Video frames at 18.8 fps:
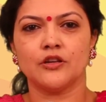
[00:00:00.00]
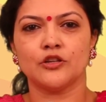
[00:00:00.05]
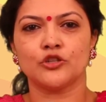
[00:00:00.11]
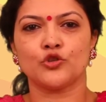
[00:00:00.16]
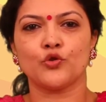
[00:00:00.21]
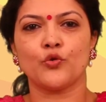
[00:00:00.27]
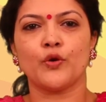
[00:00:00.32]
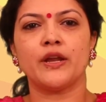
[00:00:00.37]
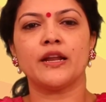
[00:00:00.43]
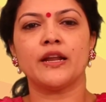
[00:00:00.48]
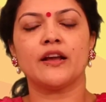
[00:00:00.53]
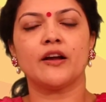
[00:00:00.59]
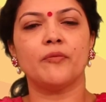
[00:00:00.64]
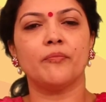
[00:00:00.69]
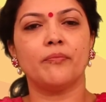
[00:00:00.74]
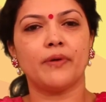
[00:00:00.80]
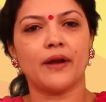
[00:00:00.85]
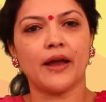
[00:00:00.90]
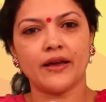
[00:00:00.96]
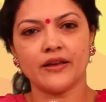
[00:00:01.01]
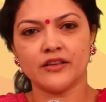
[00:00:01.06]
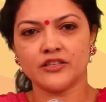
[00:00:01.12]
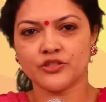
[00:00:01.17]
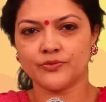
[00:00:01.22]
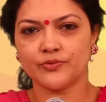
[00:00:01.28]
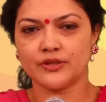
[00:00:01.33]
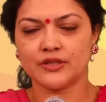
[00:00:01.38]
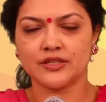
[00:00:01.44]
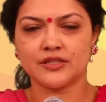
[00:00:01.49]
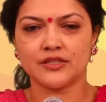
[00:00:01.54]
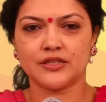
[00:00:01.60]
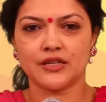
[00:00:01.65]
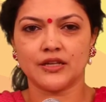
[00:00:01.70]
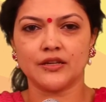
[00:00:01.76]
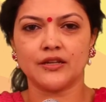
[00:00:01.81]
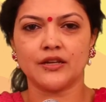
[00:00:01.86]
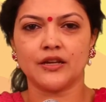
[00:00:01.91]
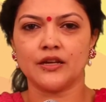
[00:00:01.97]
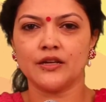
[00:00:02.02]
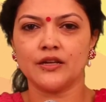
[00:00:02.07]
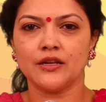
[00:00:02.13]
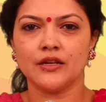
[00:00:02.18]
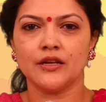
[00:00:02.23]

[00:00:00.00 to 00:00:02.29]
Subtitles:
So, in compliance with this theory,